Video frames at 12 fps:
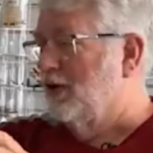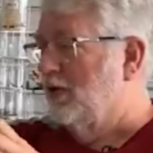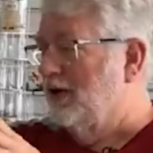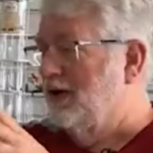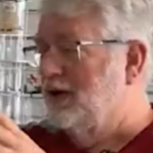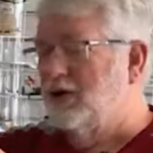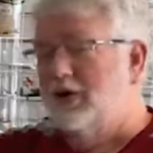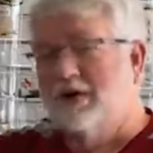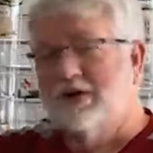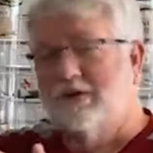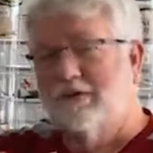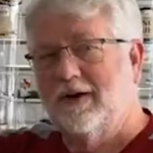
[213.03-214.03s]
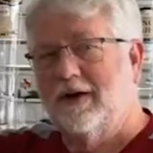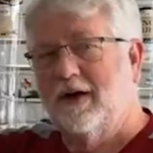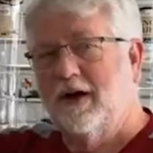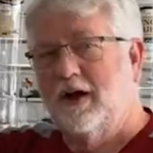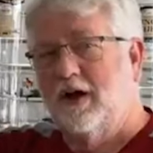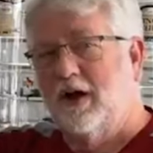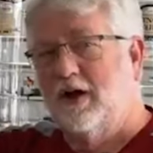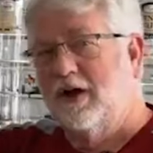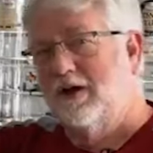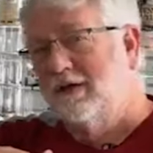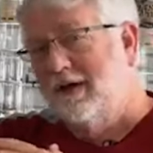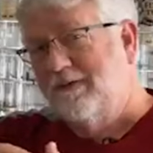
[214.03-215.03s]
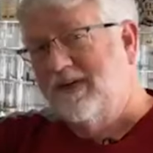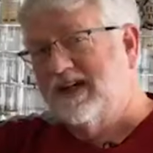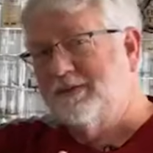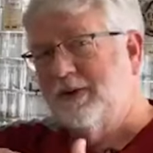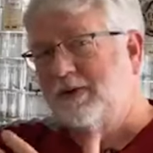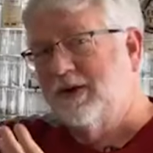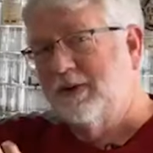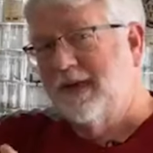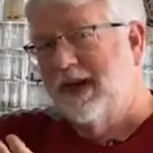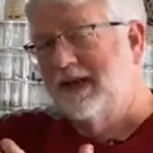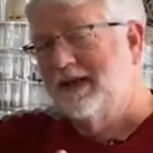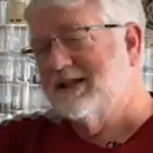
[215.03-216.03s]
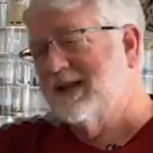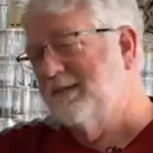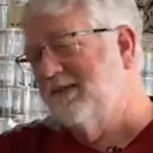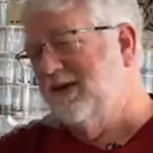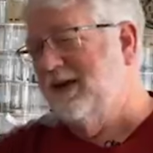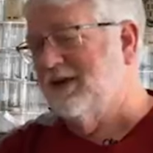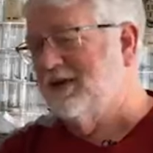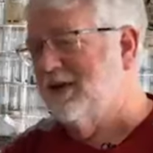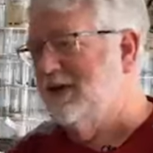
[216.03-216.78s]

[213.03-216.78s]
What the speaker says: so we think the hoods are a good investment when you're buying this type of feeder.